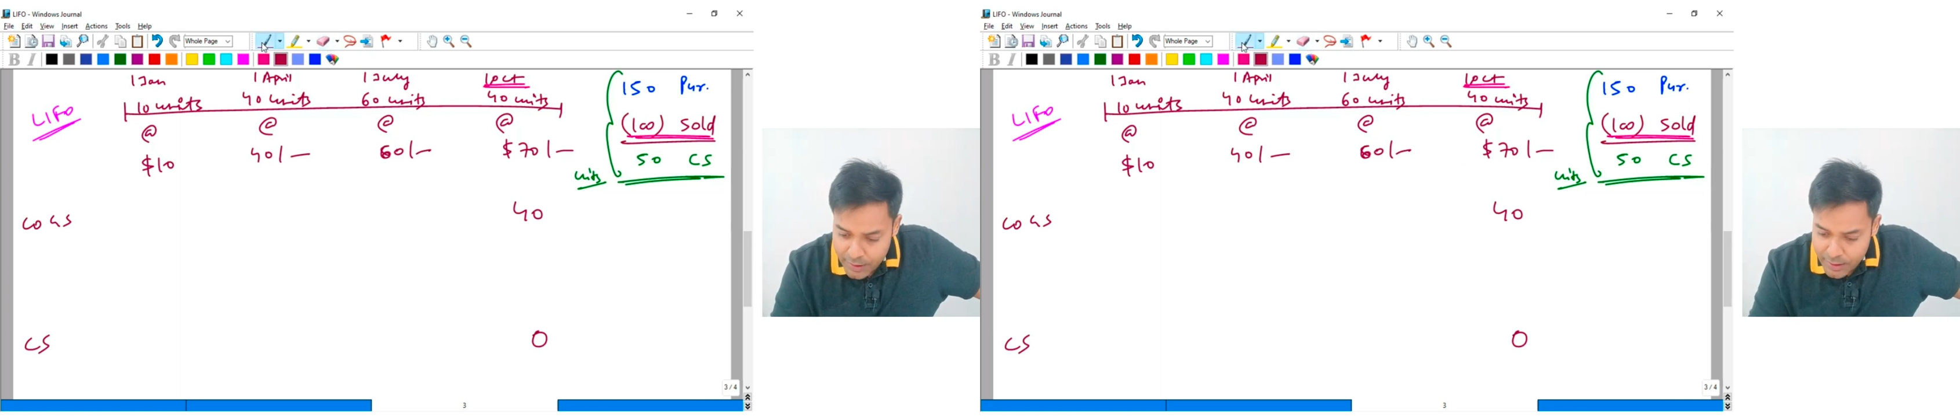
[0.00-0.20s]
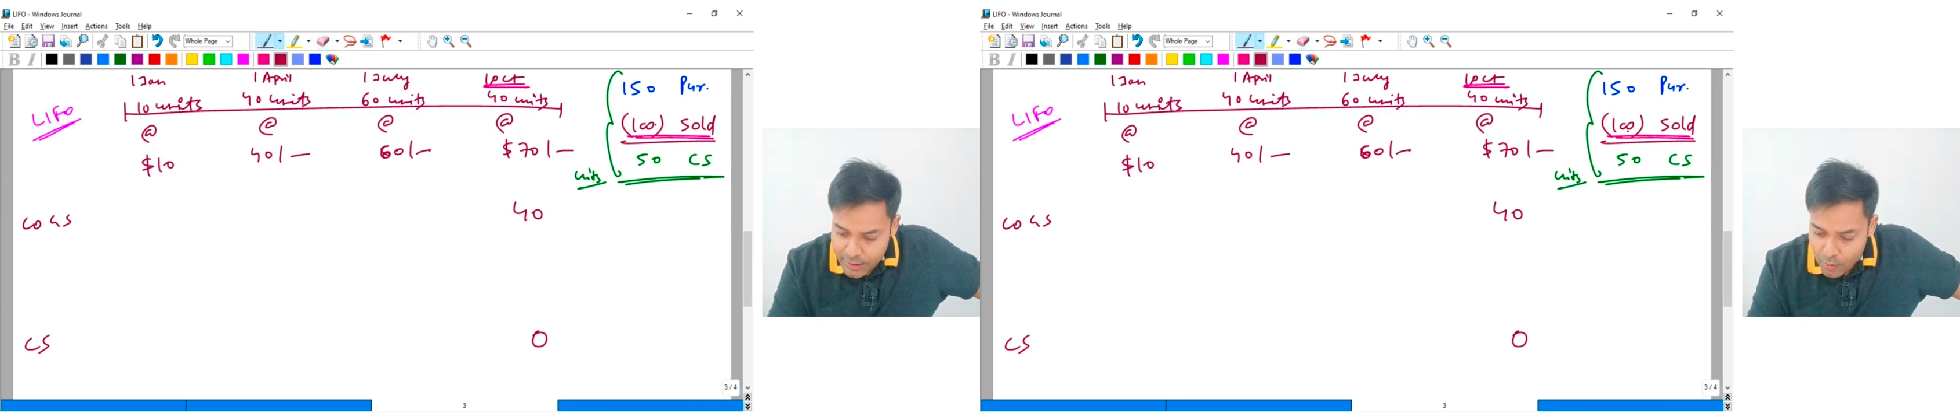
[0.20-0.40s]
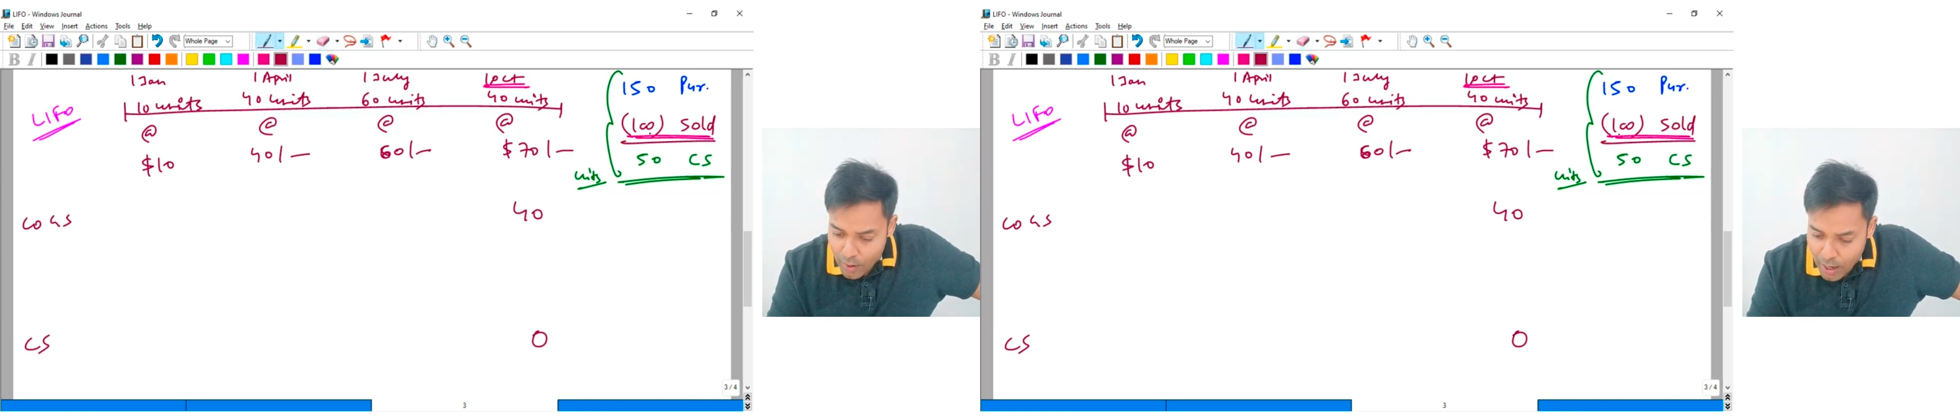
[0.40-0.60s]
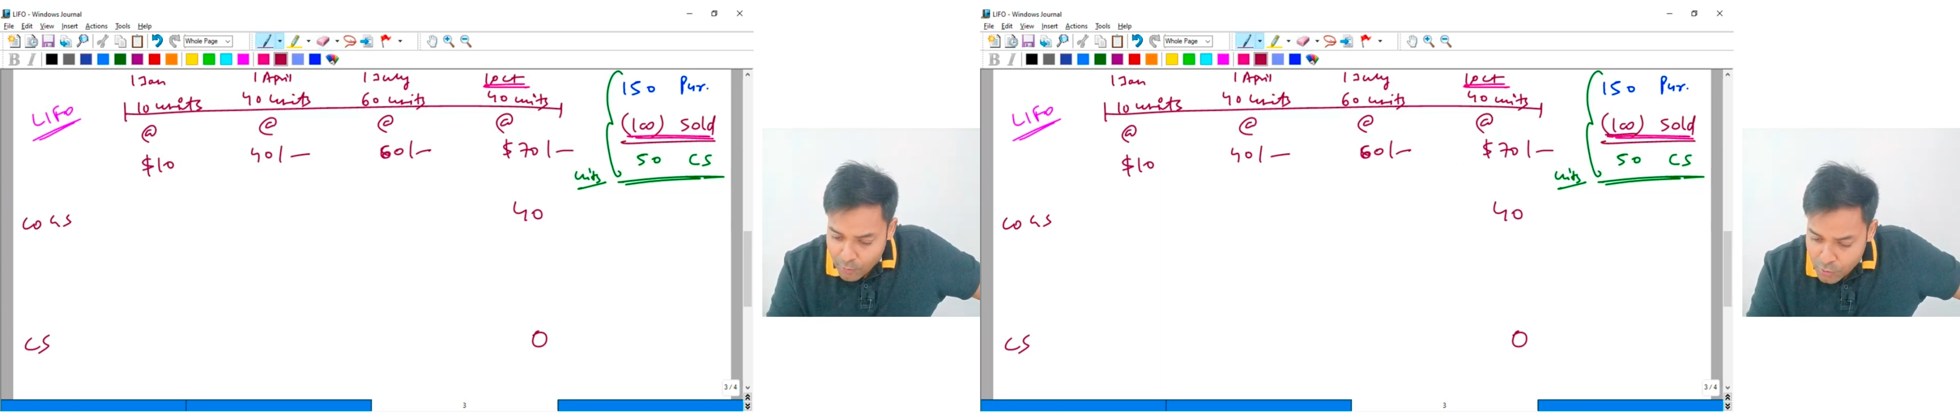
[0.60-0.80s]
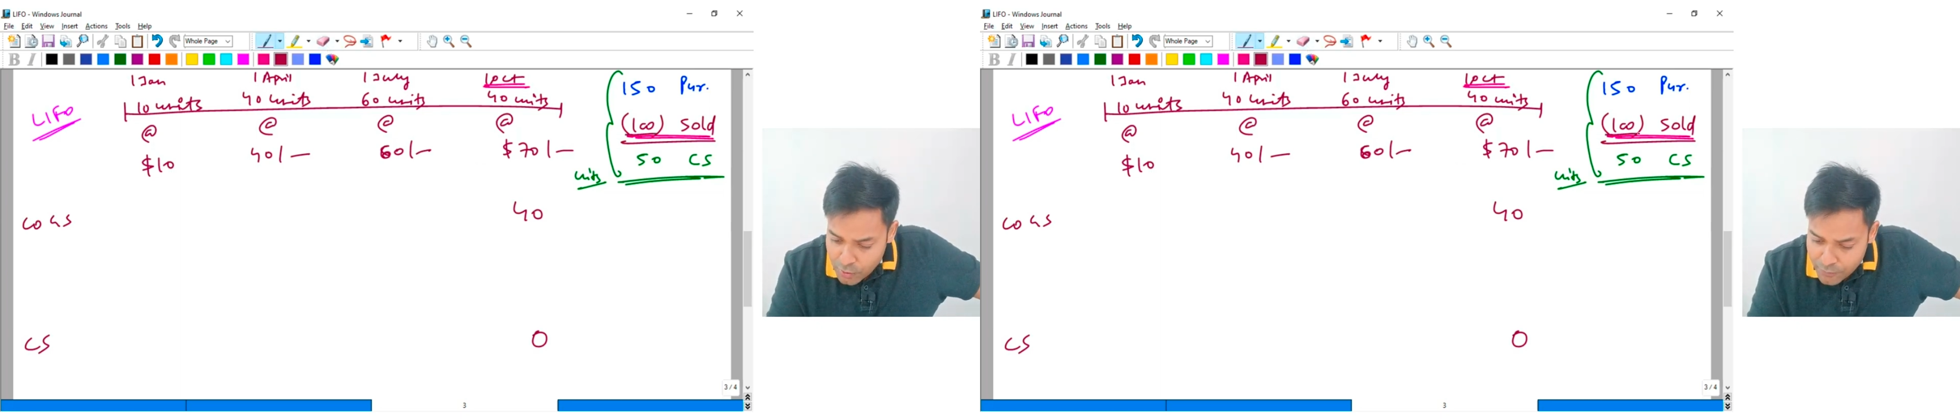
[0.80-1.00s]
Now
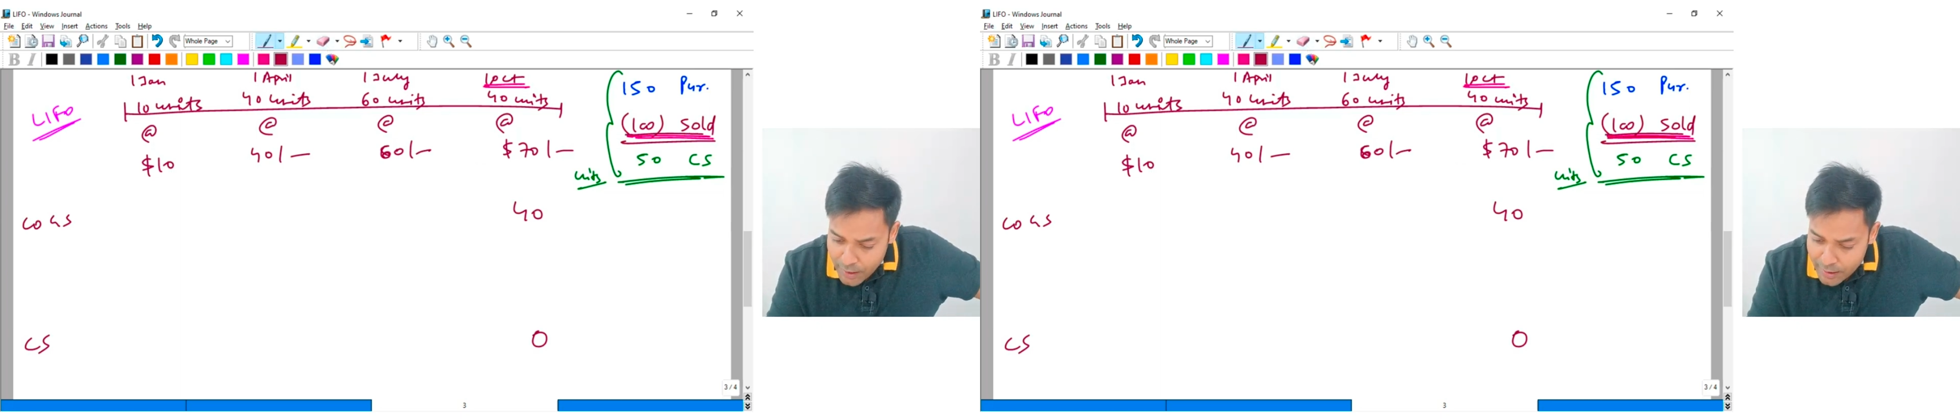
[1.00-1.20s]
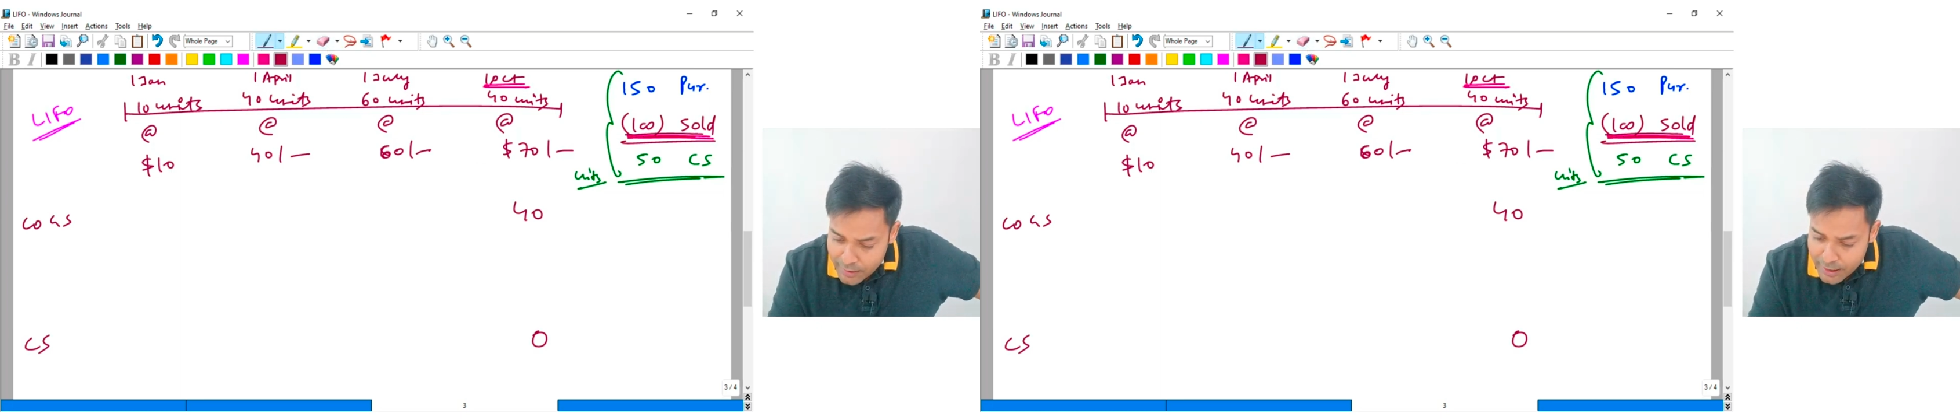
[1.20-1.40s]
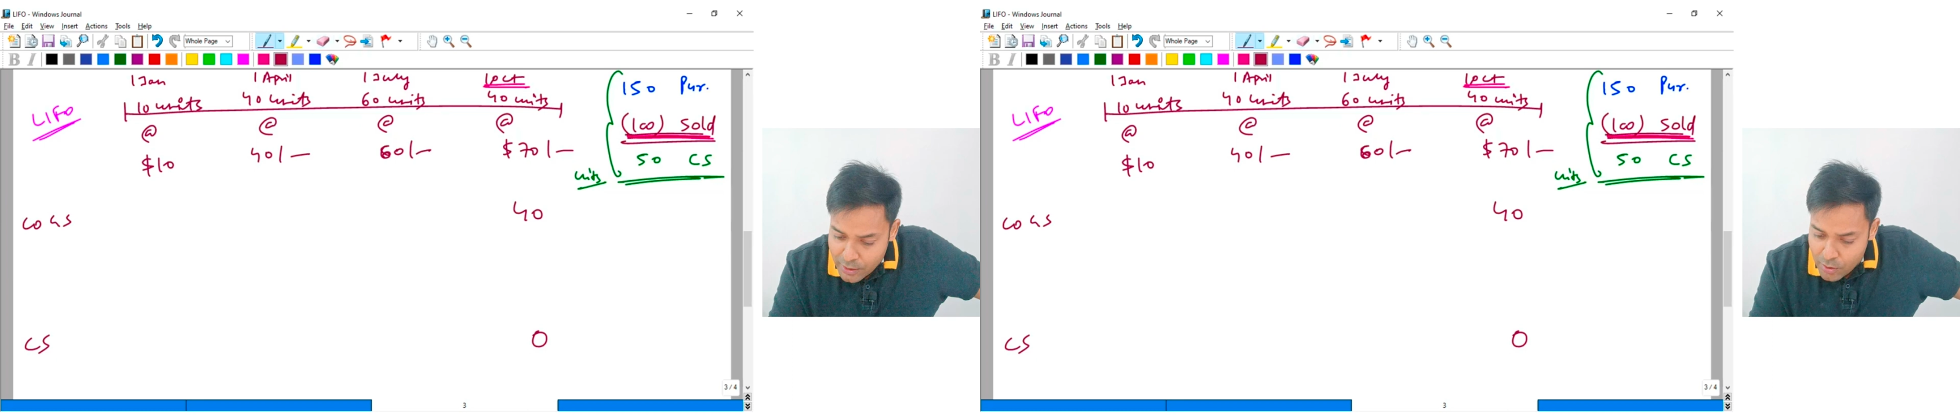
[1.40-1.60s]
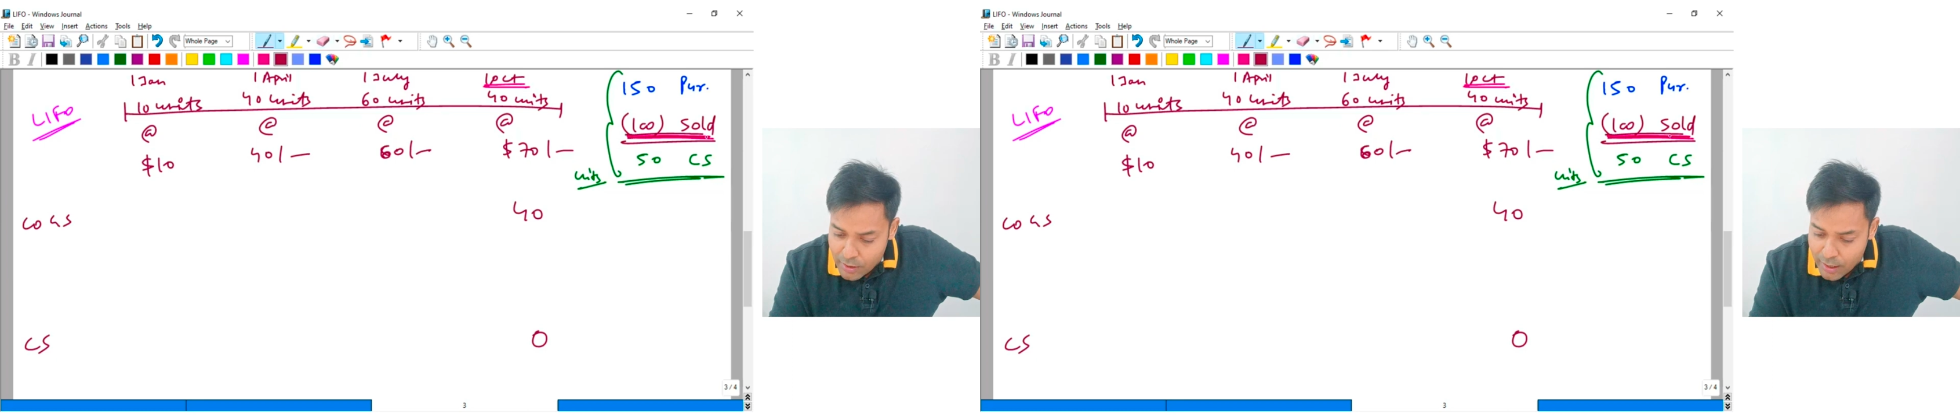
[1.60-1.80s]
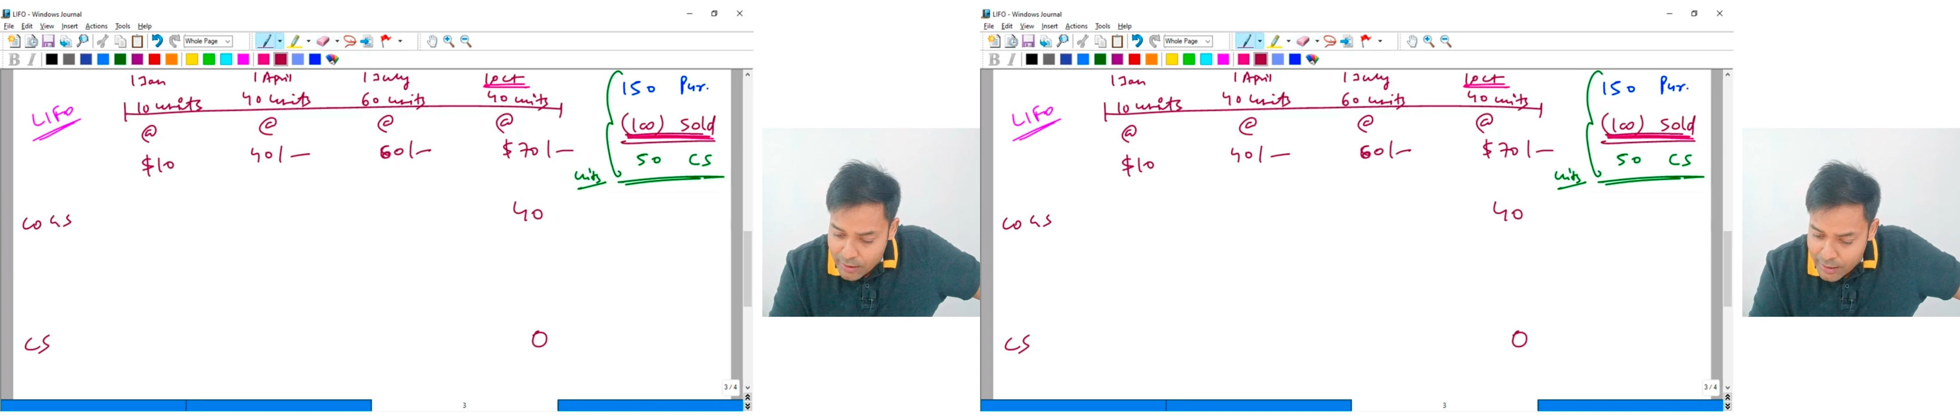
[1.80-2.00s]
out of
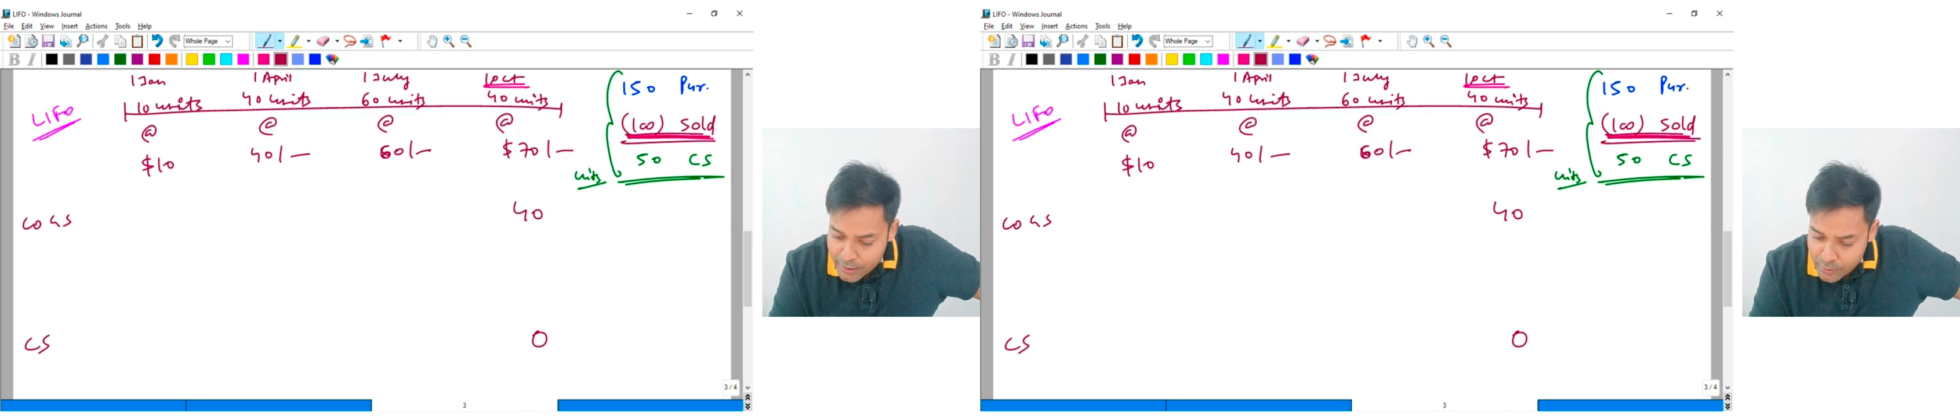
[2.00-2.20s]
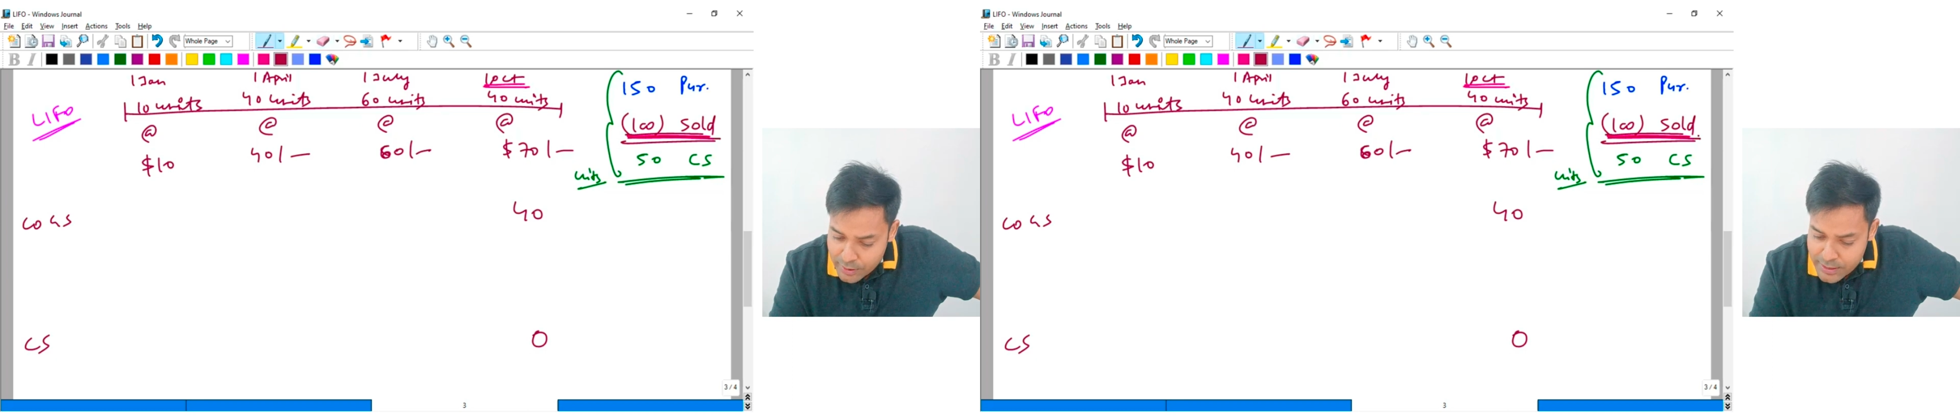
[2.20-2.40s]
100 units,